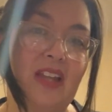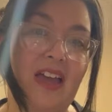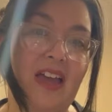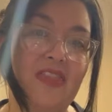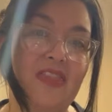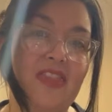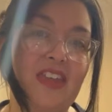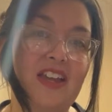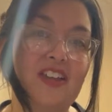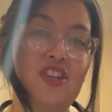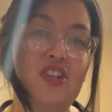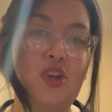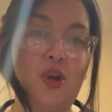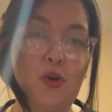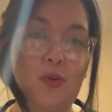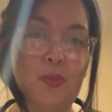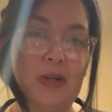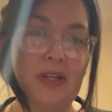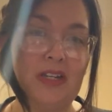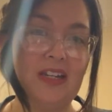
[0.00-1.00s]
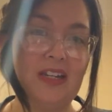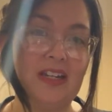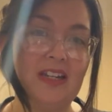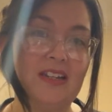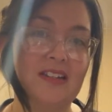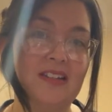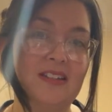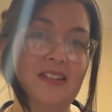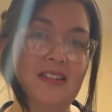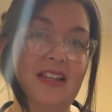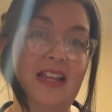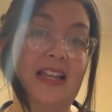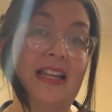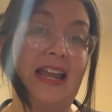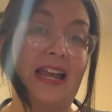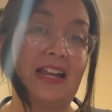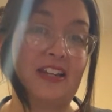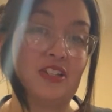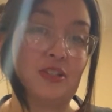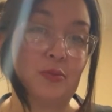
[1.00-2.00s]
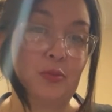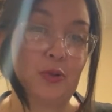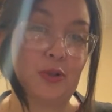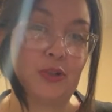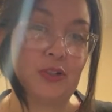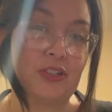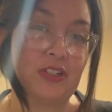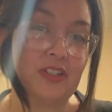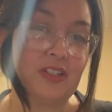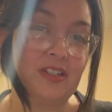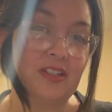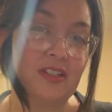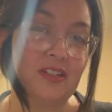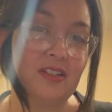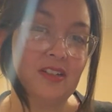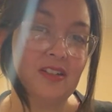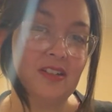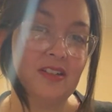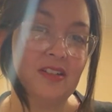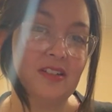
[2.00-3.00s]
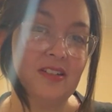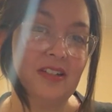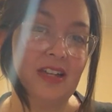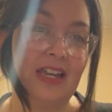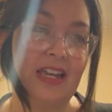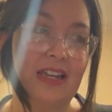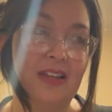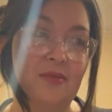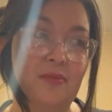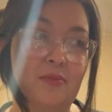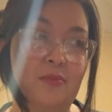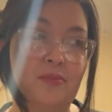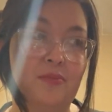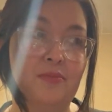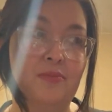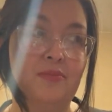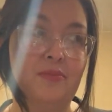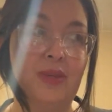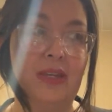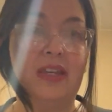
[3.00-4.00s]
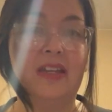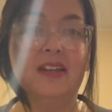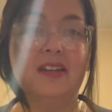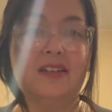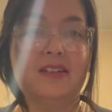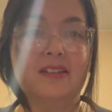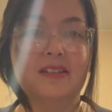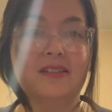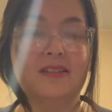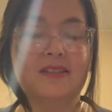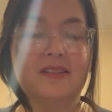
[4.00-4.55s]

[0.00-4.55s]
then nobody is an expert in being